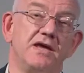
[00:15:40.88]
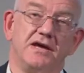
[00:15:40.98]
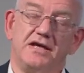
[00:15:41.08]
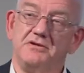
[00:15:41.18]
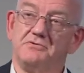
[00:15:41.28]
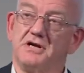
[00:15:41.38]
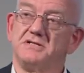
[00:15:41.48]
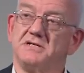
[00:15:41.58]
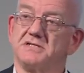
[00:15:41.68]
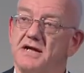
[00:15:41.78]
In the
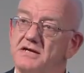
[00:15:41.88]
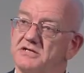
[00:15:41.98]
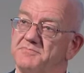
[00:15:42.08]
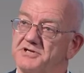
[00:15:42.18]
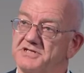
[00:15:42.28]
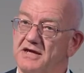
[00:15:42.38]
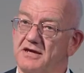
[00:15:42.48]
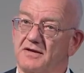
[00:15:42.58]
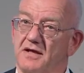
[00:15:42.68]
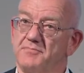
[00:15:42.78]
United States in
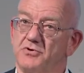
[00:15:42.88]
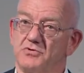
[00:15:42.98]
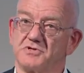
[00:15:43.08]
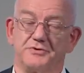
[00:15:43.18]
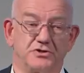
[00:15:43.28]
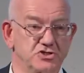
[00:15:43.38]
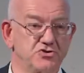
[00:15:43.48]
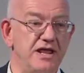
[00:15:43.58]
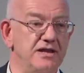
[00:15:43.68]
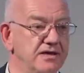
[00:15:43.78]
particular, but also in
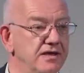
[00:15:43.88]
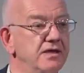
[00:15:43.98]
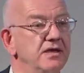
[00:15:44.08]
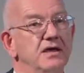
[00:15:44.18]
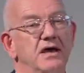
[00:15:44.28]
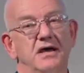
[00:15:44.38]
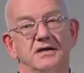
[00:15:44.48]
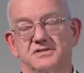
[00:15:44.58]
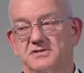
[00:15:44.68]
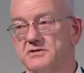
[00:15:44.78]
Australia,
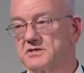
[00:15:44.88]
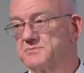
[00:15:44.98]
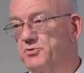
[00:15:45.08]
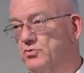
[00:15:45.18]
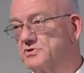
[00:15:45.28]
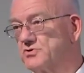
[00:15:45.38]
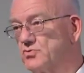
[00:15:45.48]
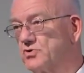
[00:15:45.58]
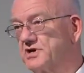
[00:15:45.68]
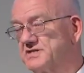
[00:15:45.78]
certain sports are
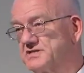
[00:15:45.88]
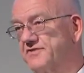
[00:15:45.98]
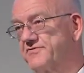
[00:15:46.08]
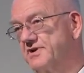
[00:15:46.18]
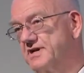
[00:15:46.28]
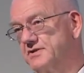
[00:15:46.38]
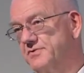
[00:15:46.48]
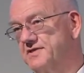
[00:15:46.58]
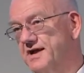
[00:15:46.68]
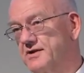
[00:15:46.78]
organized differently. And the
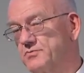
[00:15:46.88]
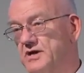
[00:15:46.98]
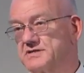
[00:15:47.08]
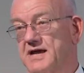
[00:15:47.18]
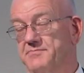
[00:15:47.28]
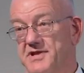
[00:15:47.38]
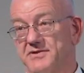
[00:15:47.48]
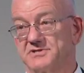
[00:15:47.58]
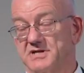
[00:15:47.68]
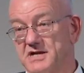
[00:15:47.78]
way that has happened
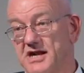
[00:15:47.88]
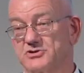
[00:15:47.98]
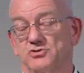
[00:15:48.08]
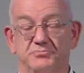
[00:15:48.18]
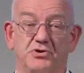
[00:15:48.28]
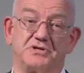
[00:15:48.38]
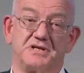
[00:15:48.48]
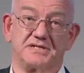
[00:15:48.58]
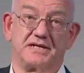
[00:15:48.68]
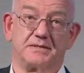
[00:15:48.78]
there is that a national body
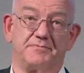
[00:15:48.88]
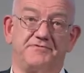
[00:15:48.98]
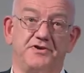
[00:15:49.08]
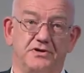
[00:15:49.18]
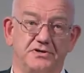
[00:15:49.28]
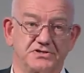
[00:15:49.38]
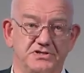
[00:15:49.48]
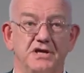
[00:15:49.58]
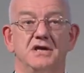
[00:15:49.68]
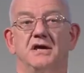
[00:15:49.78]
is set up
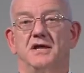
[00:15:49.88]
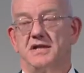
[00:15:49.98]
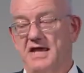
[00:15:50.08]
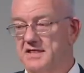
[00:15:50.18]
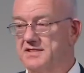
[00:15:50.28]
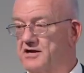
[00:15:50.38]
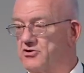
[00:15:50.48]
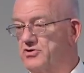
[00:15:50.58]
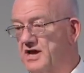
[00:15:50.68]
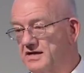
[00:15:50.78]
first, and it then
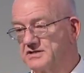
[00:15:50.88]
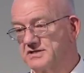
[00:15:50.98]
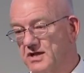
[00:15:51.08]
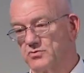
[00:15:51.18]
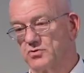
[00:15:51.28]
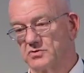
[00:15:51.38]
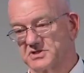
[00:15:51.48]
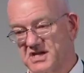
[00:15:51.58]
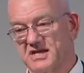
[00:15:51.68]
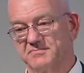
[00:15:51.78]
creates local
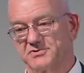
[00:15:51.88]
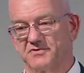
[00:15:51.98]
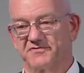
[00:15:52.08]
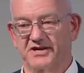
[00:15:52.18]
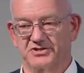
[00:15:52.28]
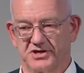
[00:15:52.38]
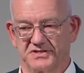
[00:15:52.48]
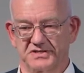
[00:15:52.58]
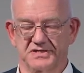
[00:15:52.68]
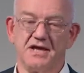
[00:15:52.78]
teams or
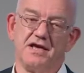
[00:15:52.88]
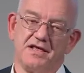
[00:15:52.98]
franchises.